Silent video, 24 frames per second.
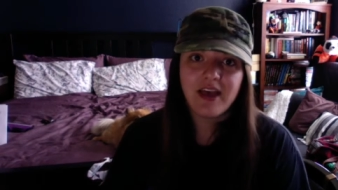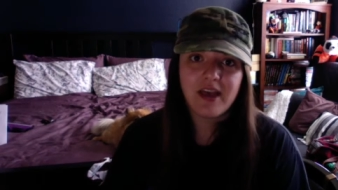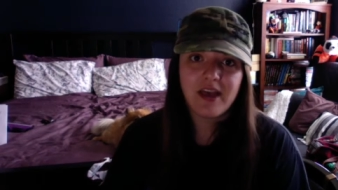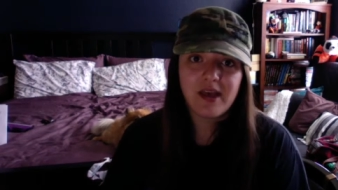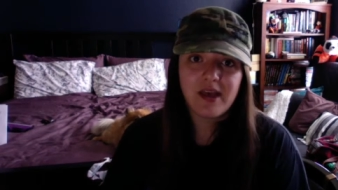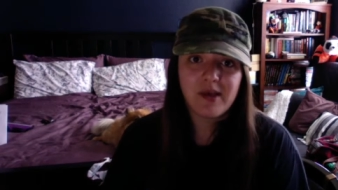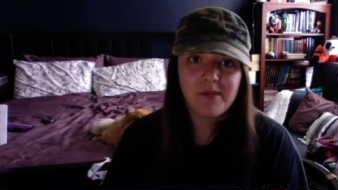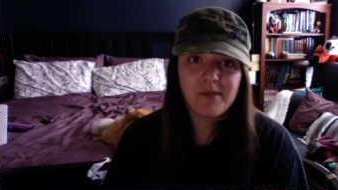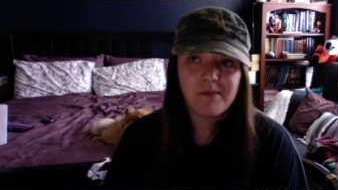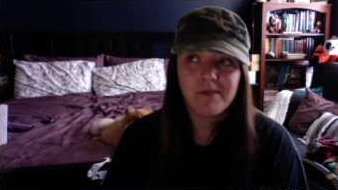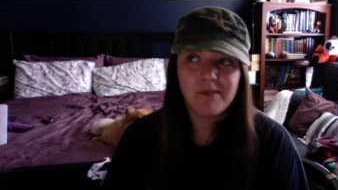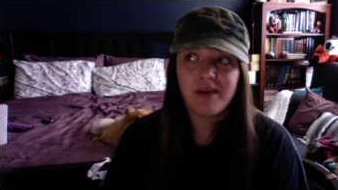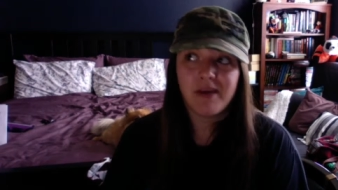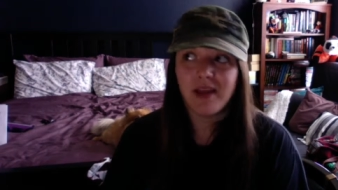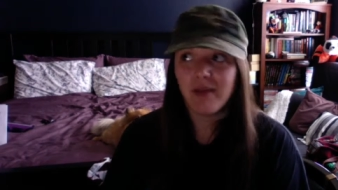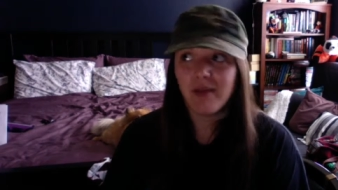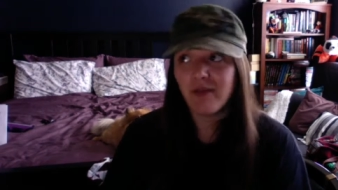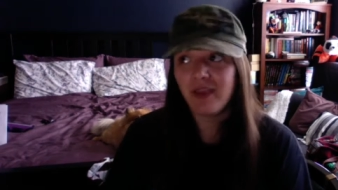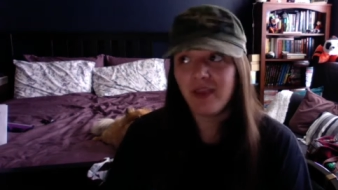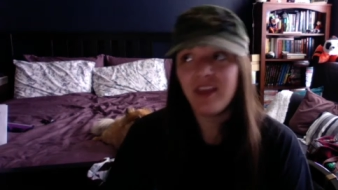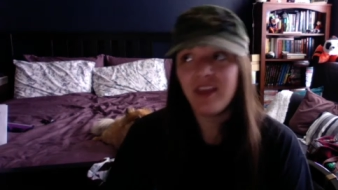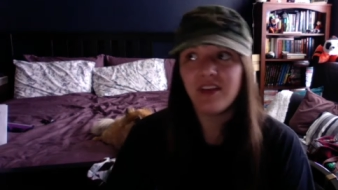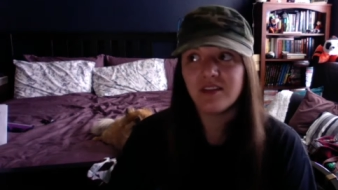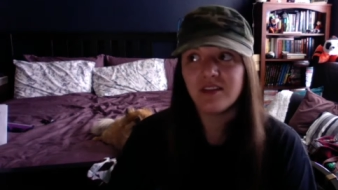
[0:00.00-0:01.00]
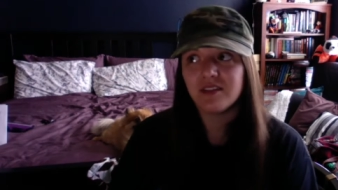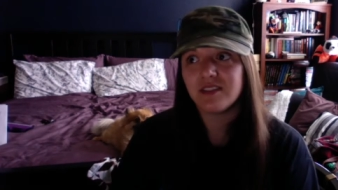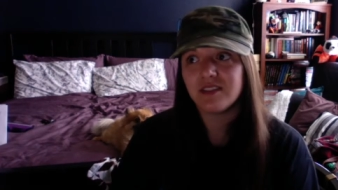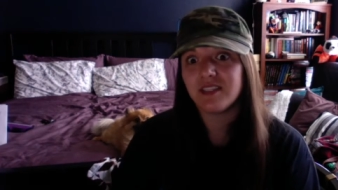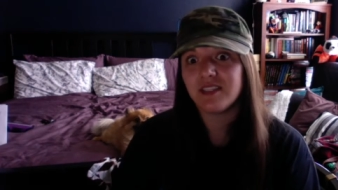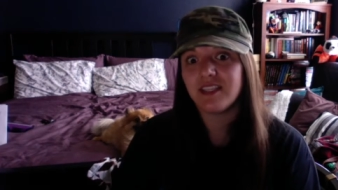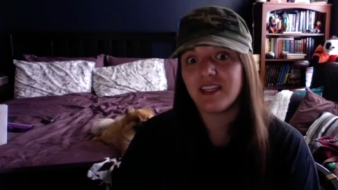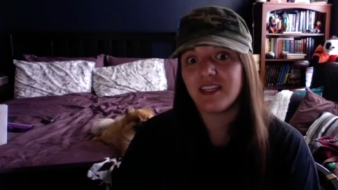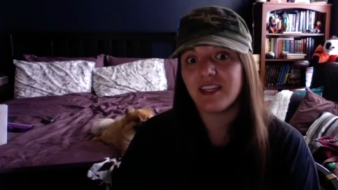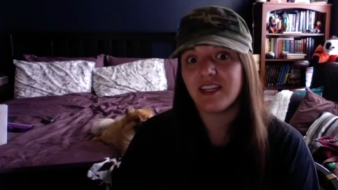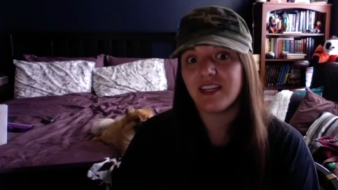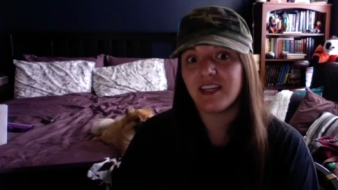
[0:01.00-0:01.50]
I may go
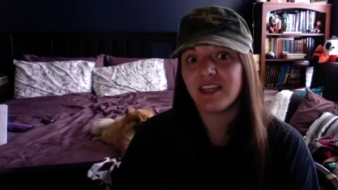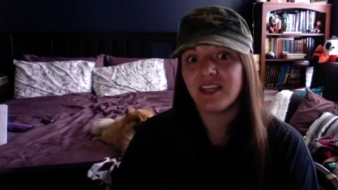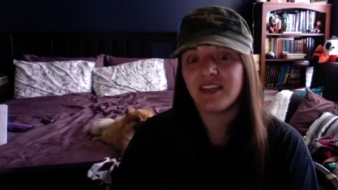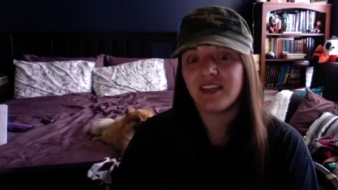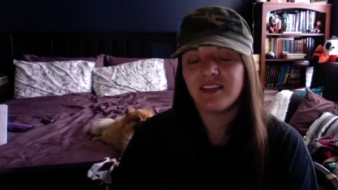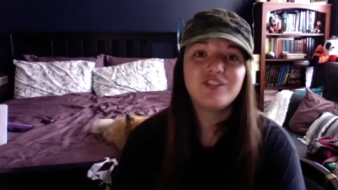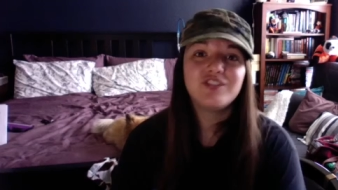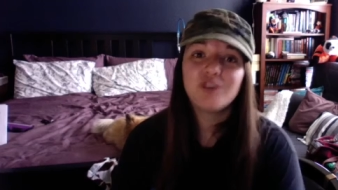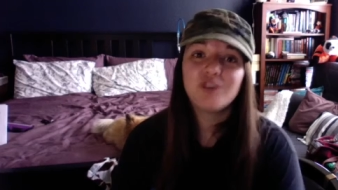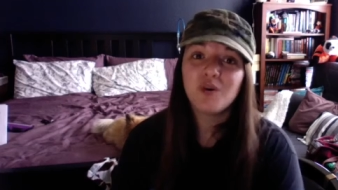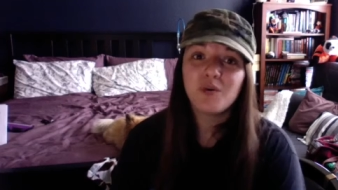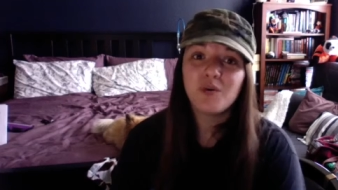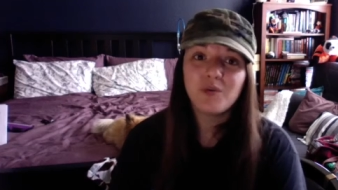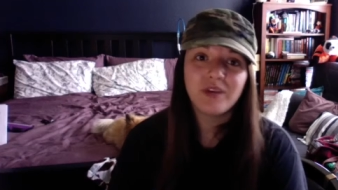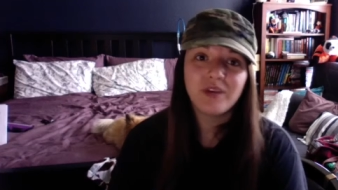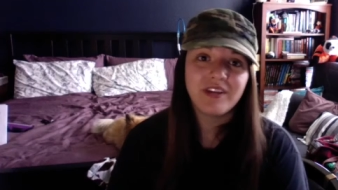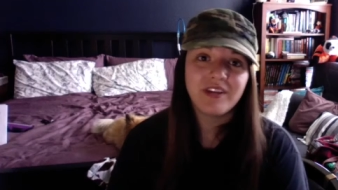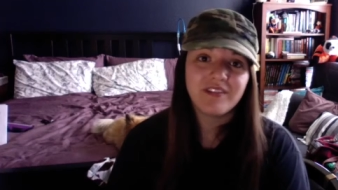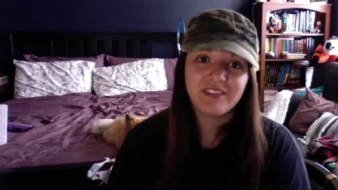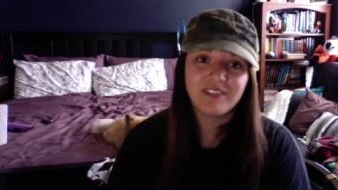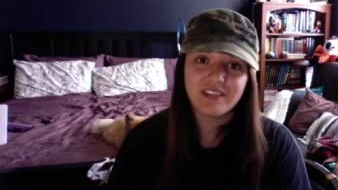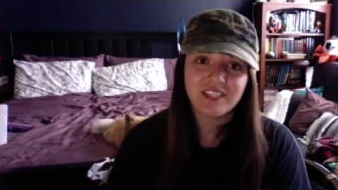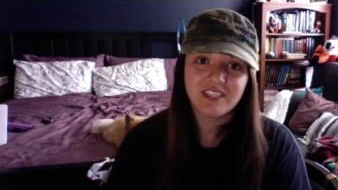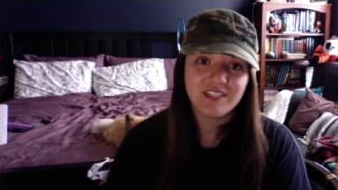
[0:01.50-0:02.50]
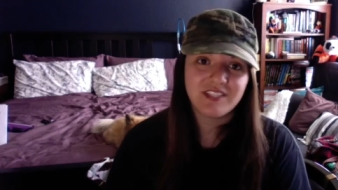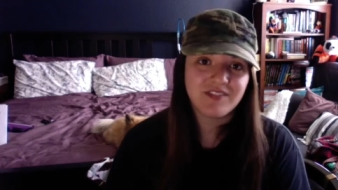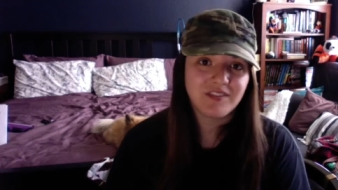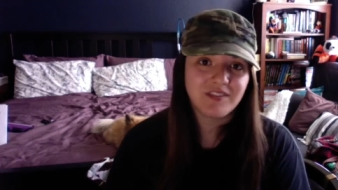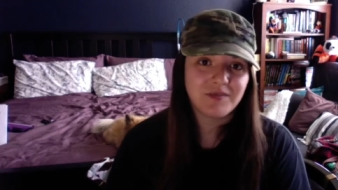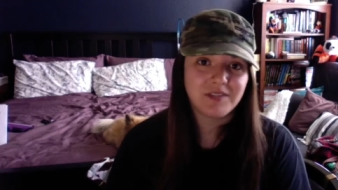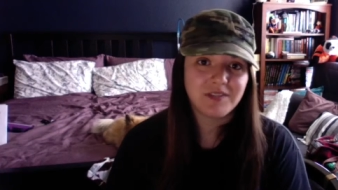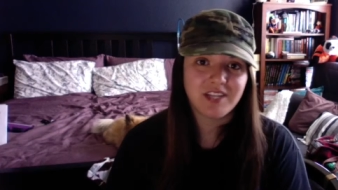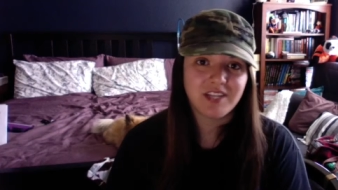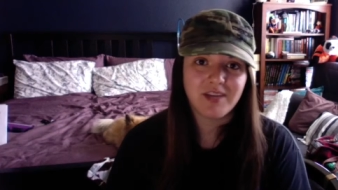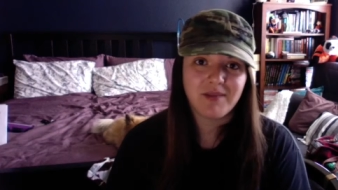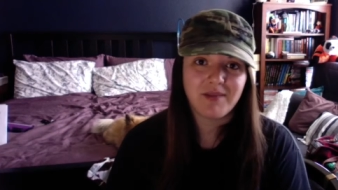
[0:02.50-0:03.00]
see it again. Don't wait for this
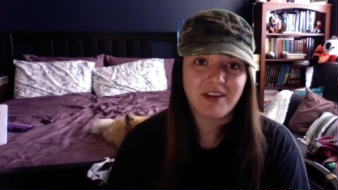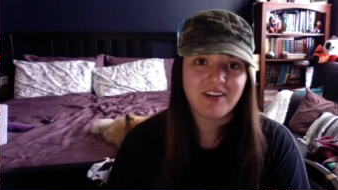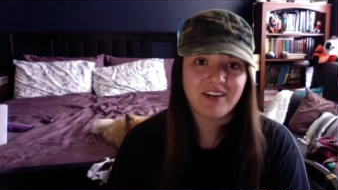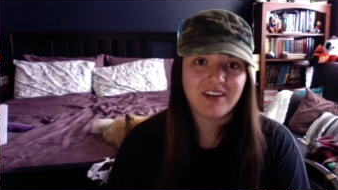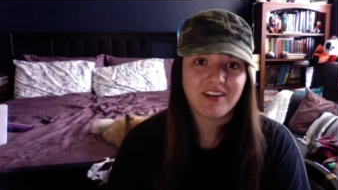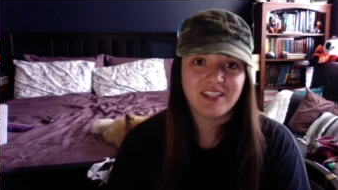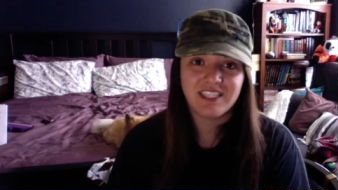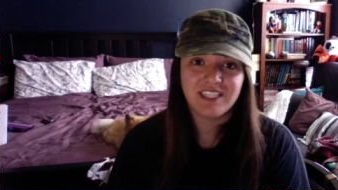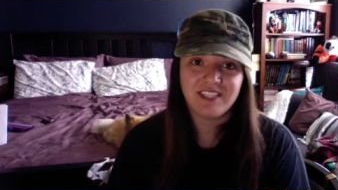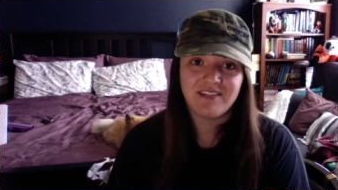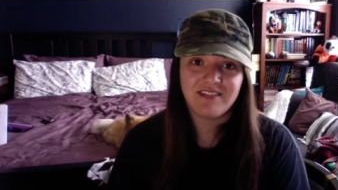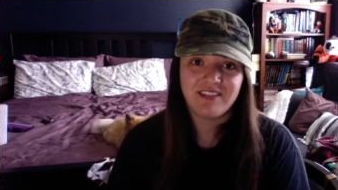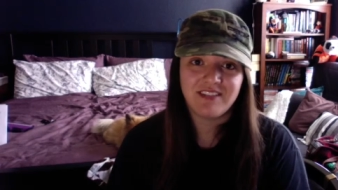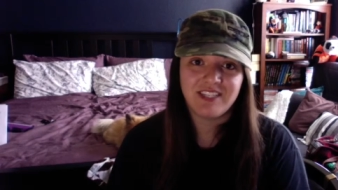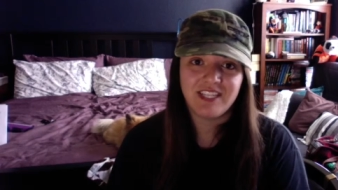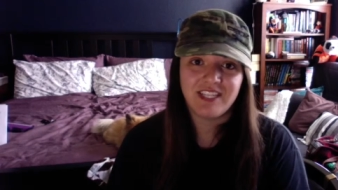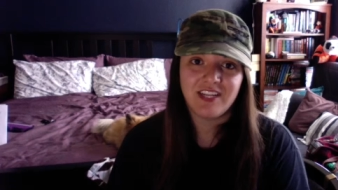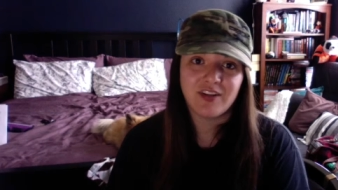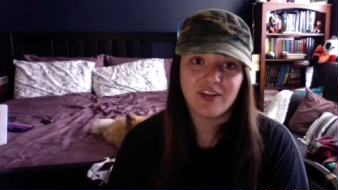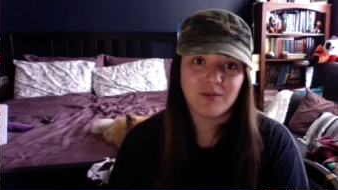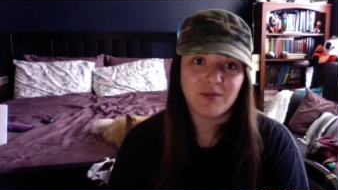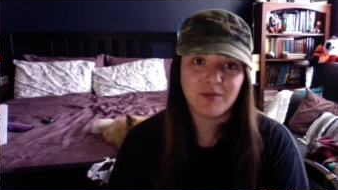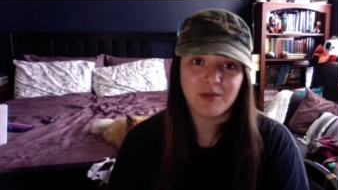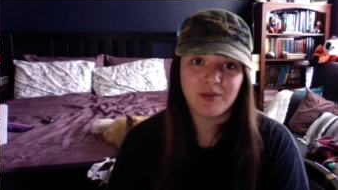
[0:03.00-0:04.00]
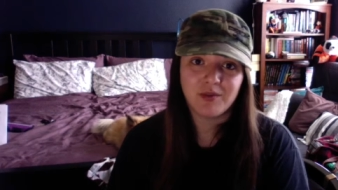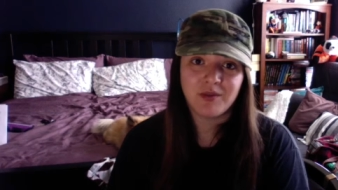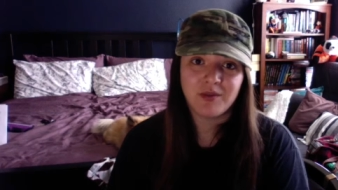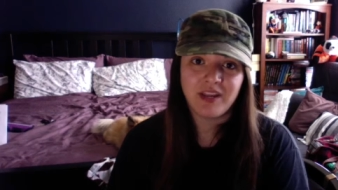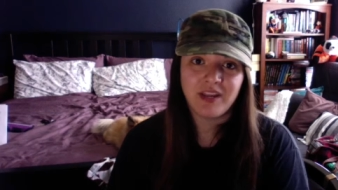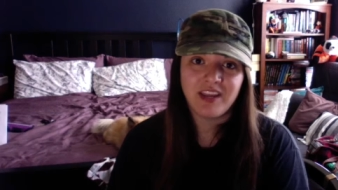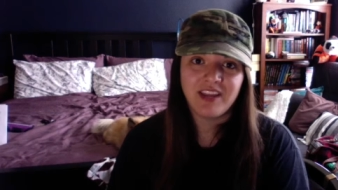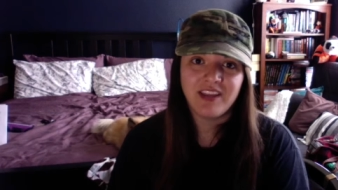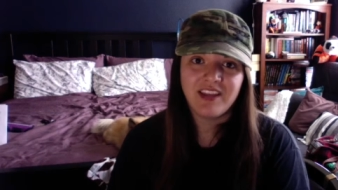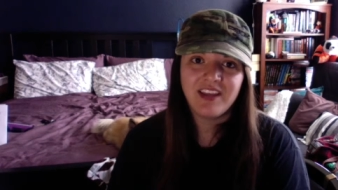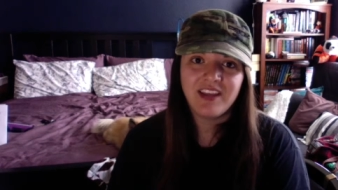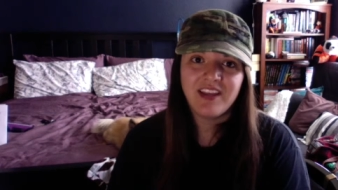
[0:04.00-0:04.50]
film to come out on DVD or
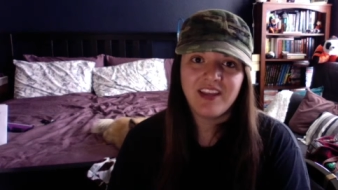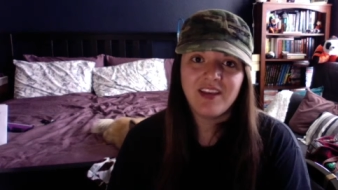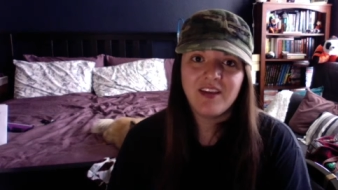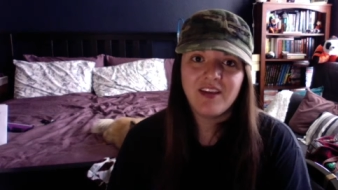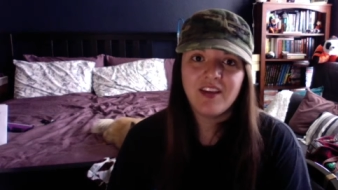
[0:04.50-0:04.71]
Blu-ray.